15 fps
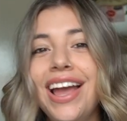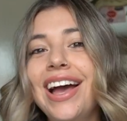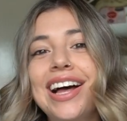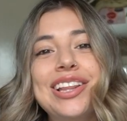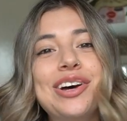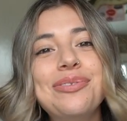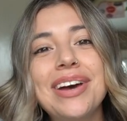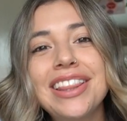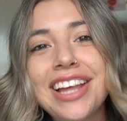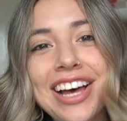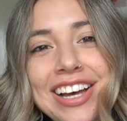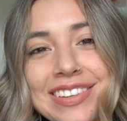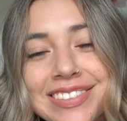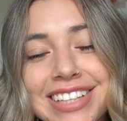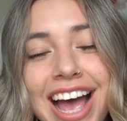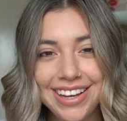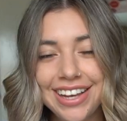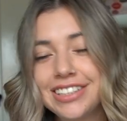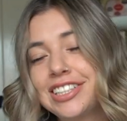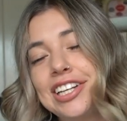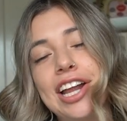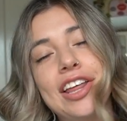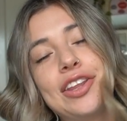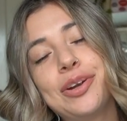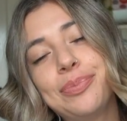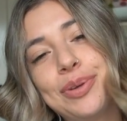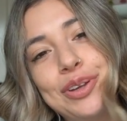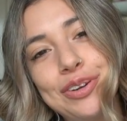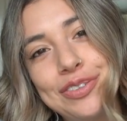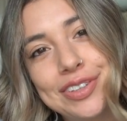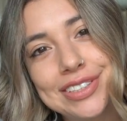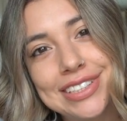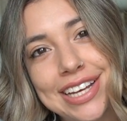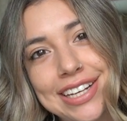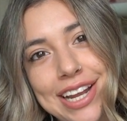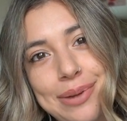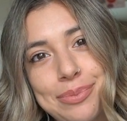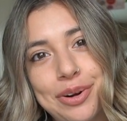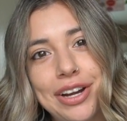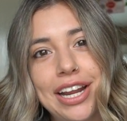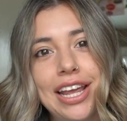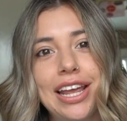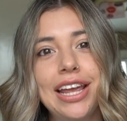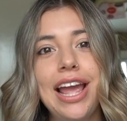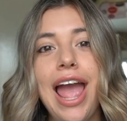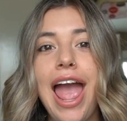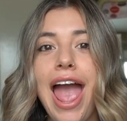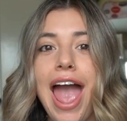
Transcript: Hello, my loves. It's another beautiful Sunday morning,